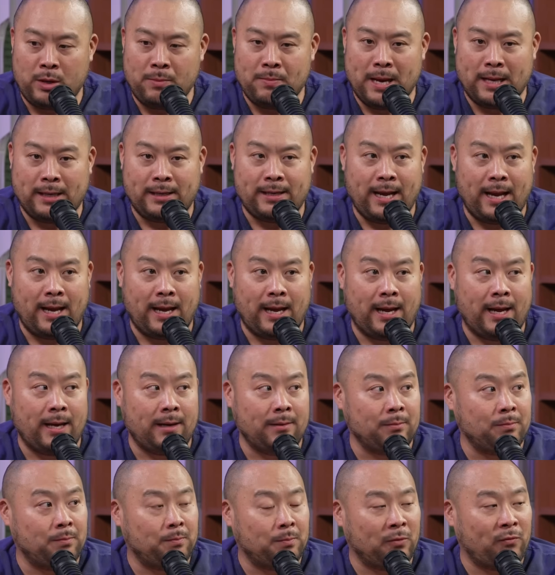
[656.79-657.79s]
met
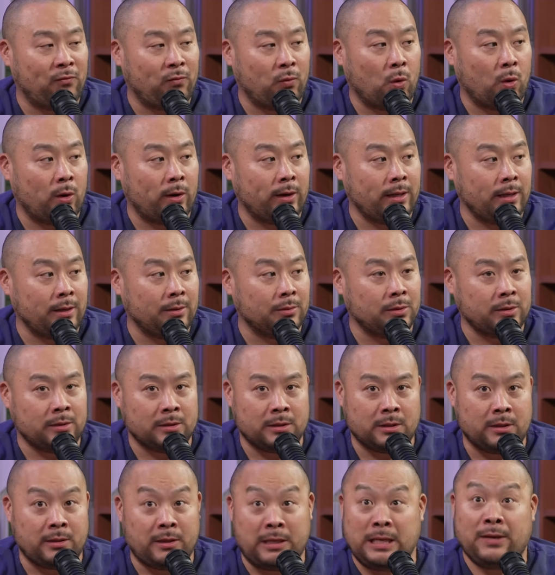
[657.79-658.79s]
Dan before he was
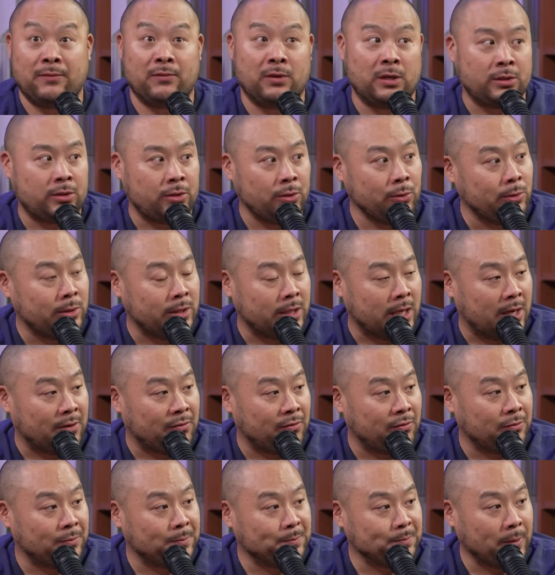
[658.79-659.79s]
even a sous
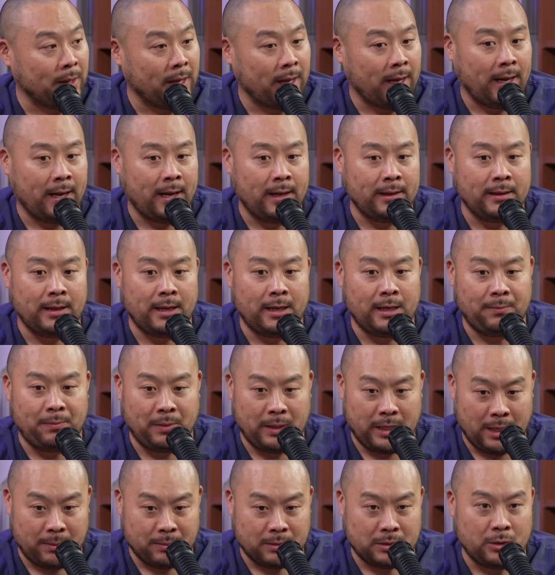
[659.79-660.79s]
chef, and then he
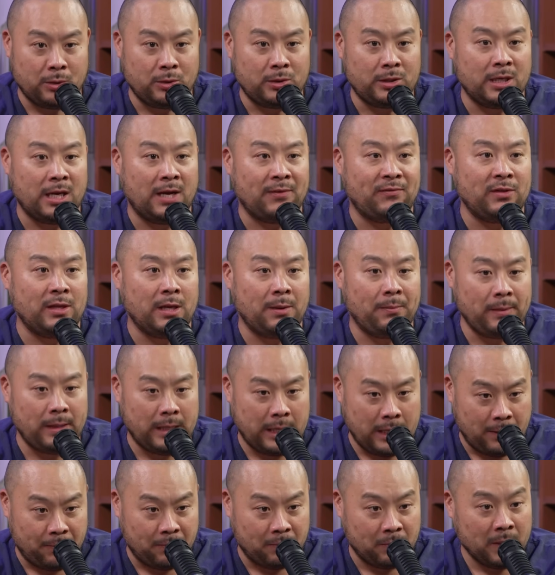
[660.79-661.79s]
became a sous chef, then
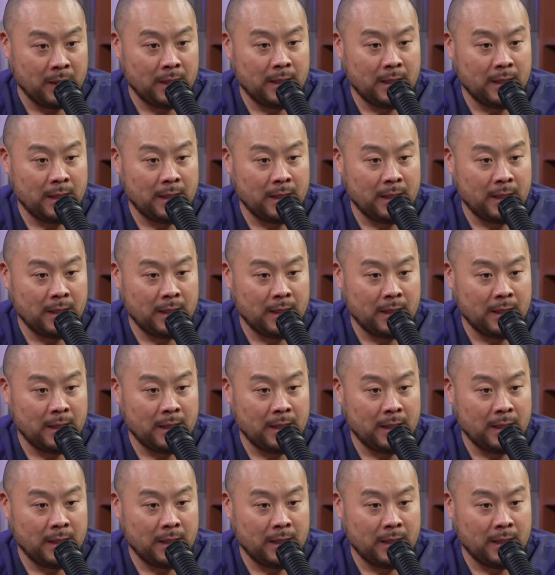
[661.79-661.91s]
became